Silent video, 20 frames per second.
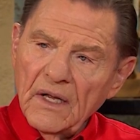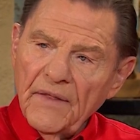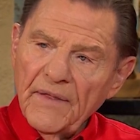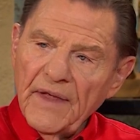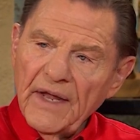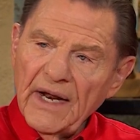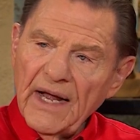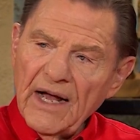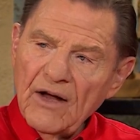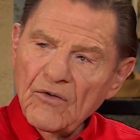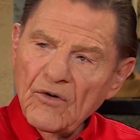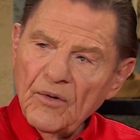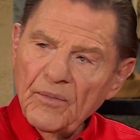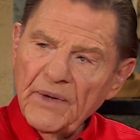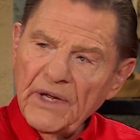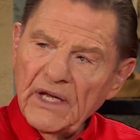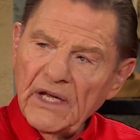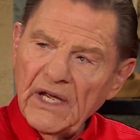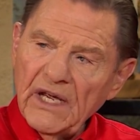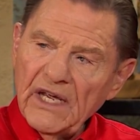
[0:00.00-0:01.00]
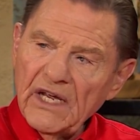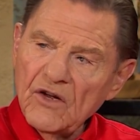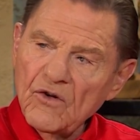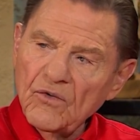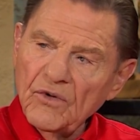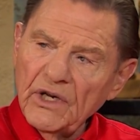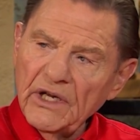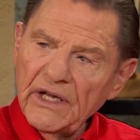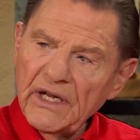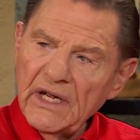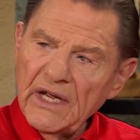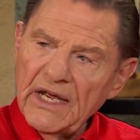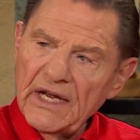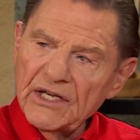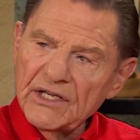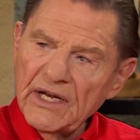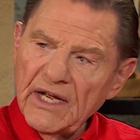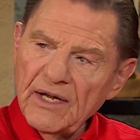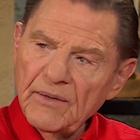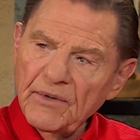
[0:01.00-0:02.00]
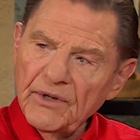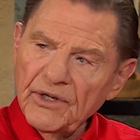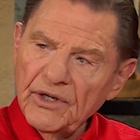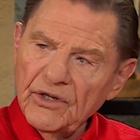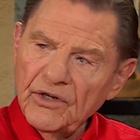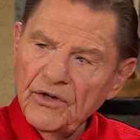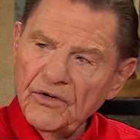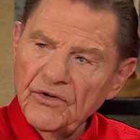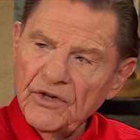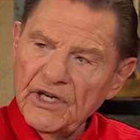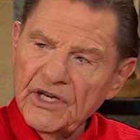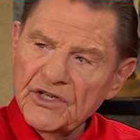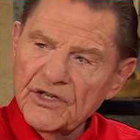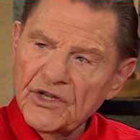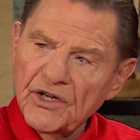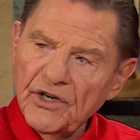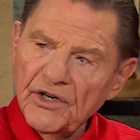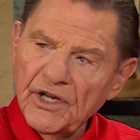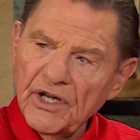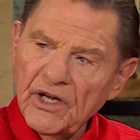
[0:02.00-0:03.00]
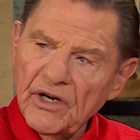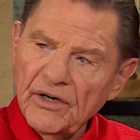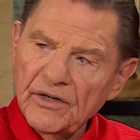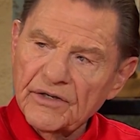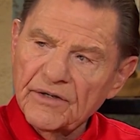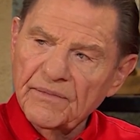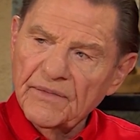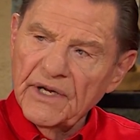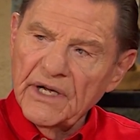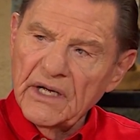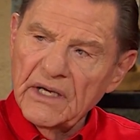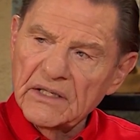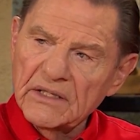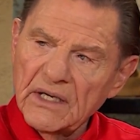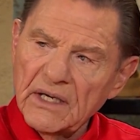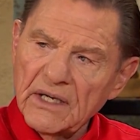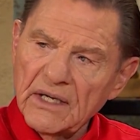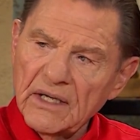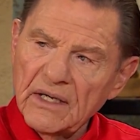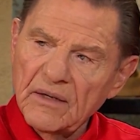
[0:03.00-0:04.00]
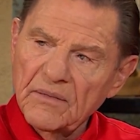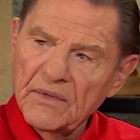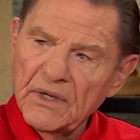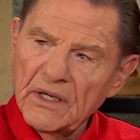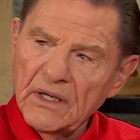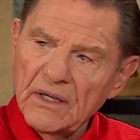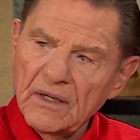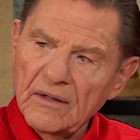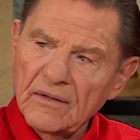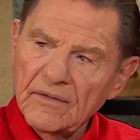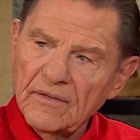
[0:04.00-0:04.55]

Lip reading: that I will be equally as able to do this 30 years from now as I am now.